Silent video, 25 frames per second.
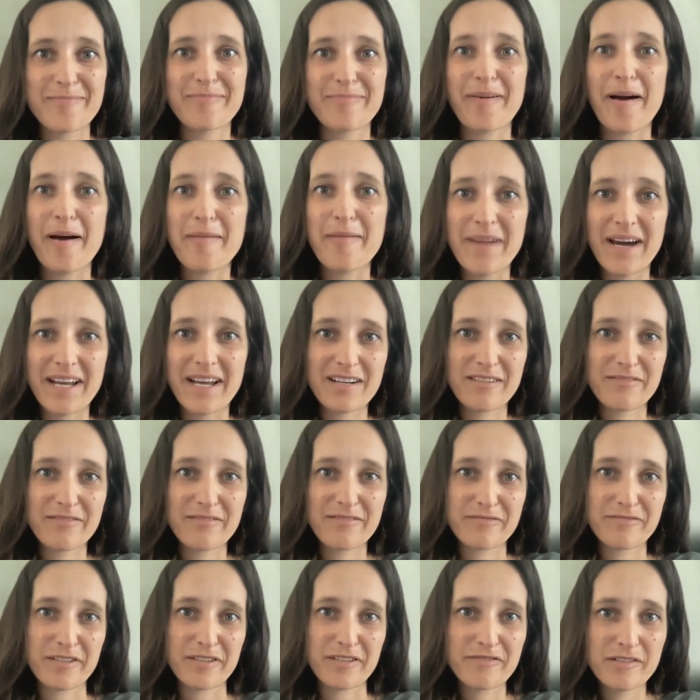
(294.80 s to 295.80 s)
problematic
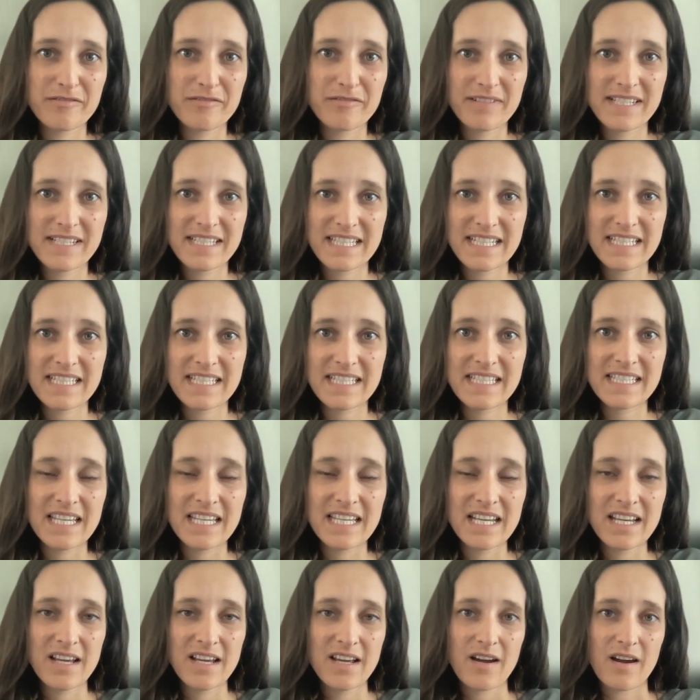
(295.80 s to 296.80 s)
for a few reasons.
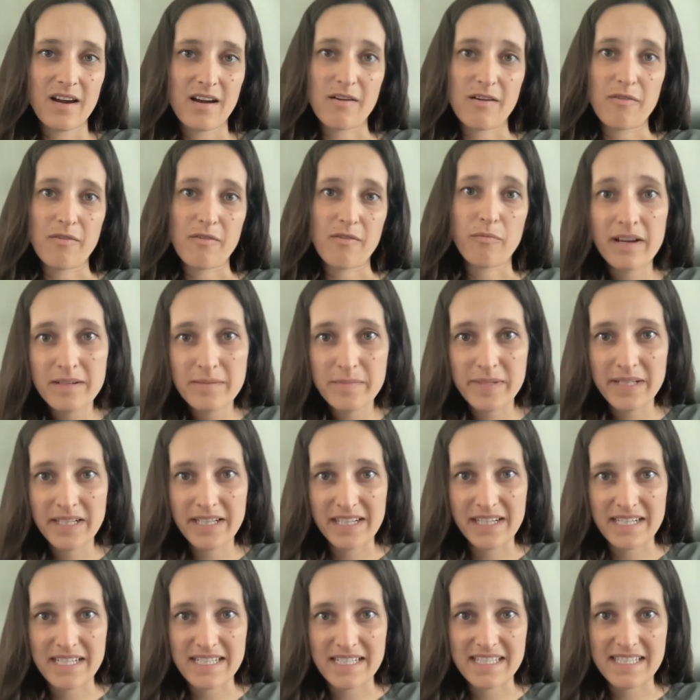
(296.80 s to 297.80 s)
One,
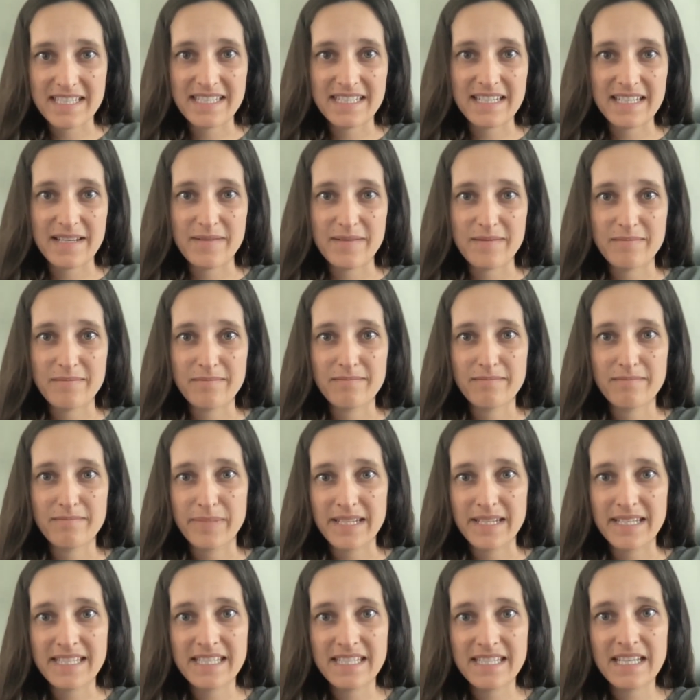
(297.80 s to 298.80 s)
because in
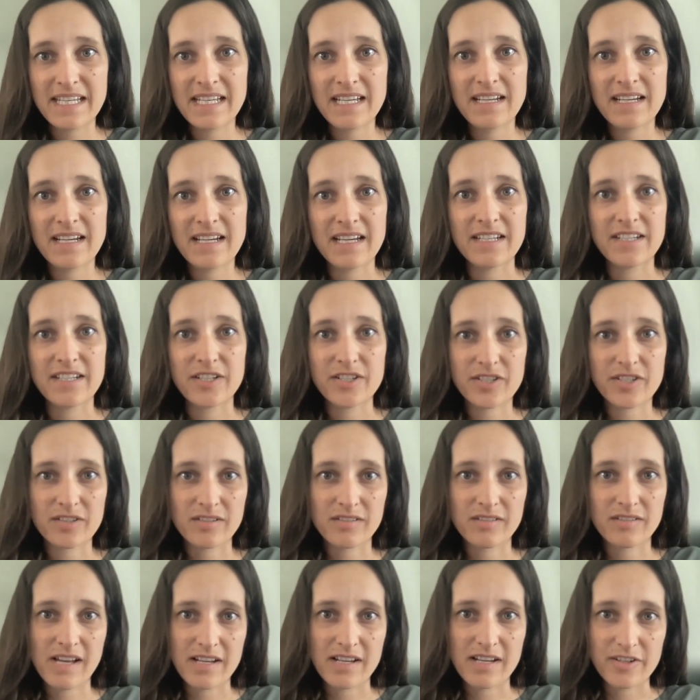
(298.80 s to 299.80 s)
BC,
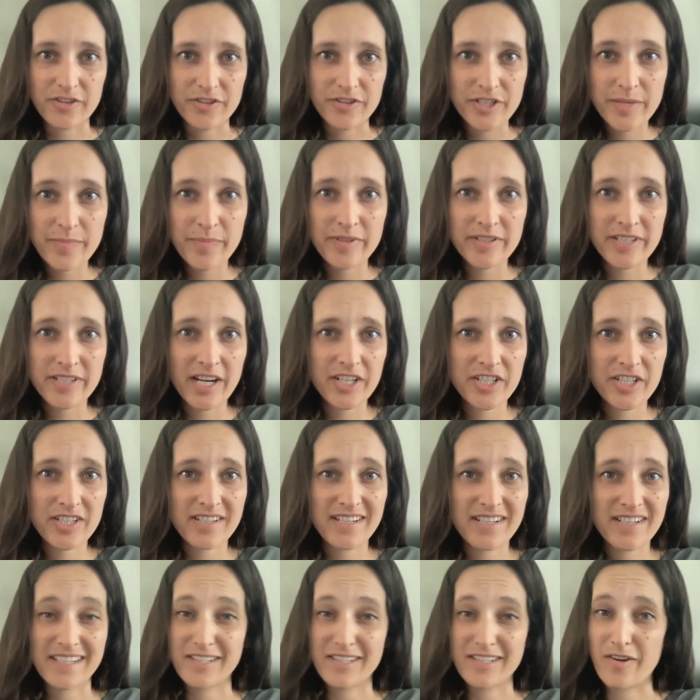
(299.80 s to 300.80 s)
additional energy
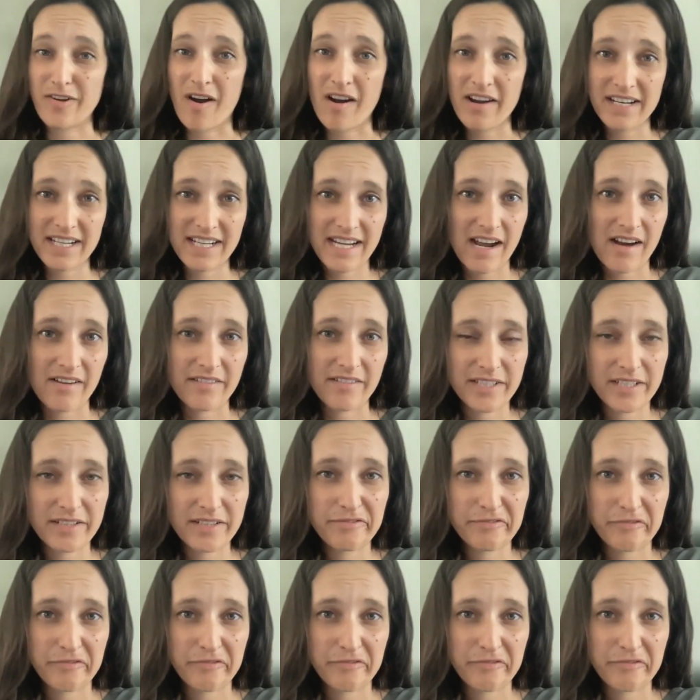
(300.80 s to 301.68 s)
production is not accounted